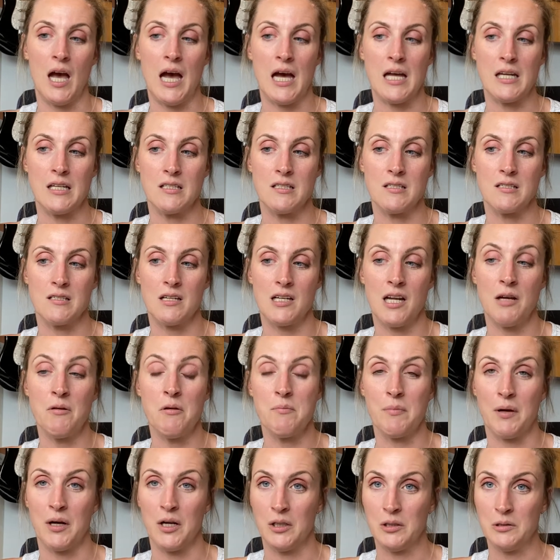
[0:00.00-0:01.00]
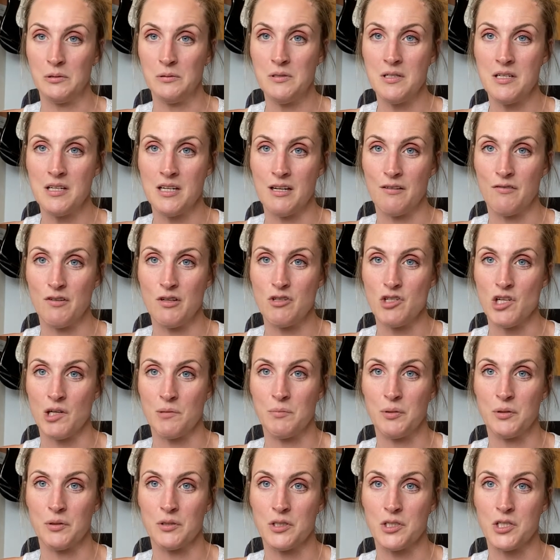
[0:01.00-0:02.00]
And lo and behold, if you
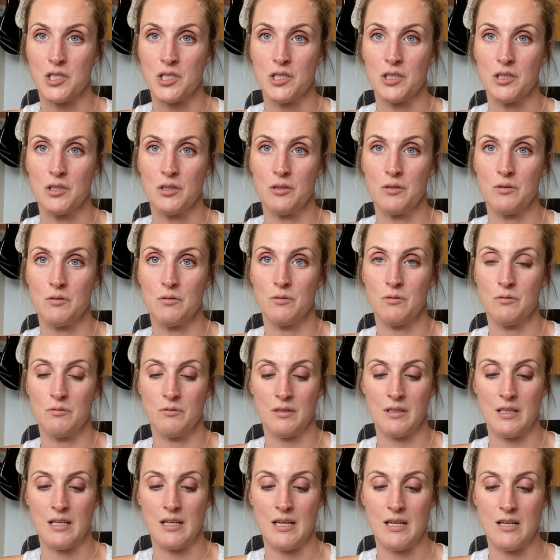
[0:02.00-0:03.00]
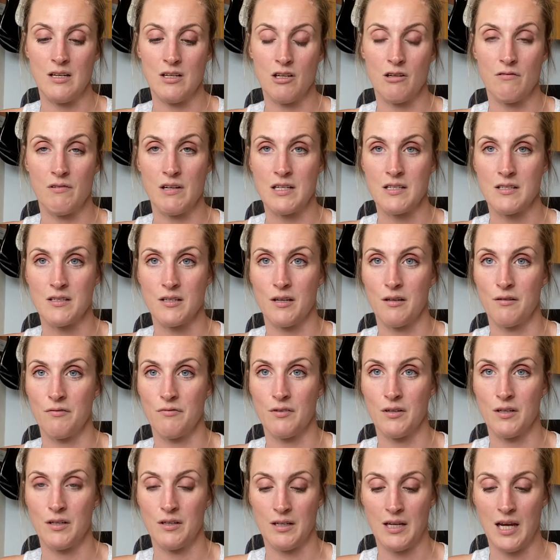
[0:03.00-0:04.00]
jump onto the career site
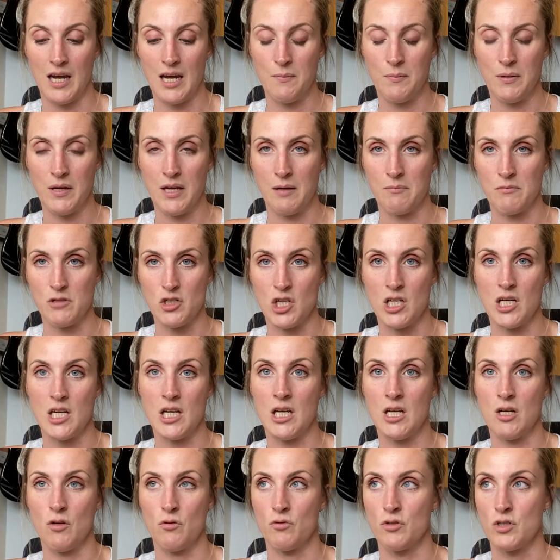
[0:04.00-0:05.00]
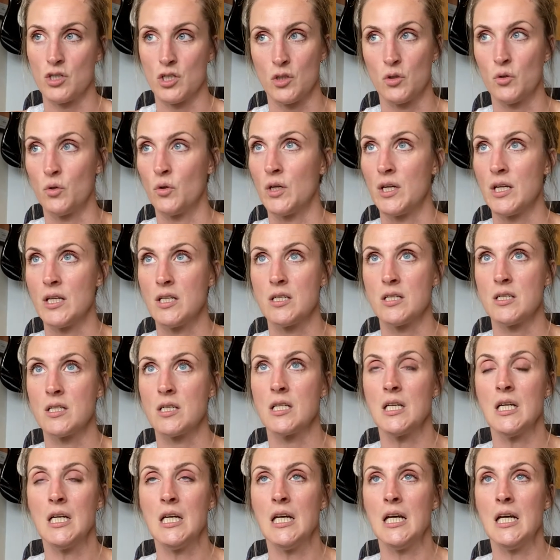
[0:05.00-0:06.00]
for KPMG or Deloitte,